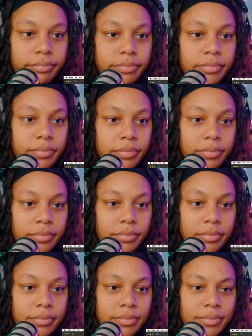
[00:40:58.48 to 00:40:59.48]

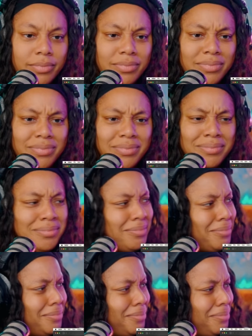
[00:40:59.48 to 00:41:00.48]

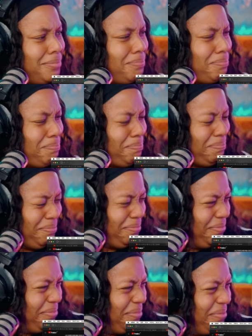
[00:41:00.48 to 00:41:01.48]

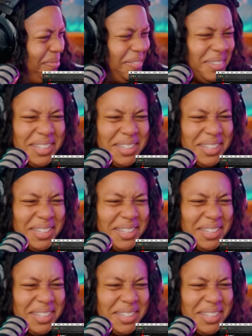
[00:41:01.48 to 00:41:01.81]
This person isn't speaking.